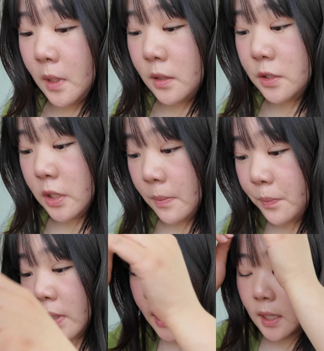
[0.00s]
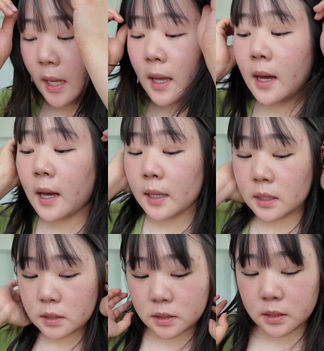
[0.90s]
the jump ring
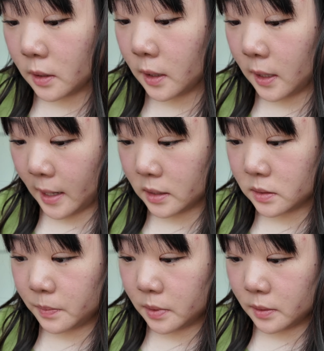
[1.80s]
and the clasp.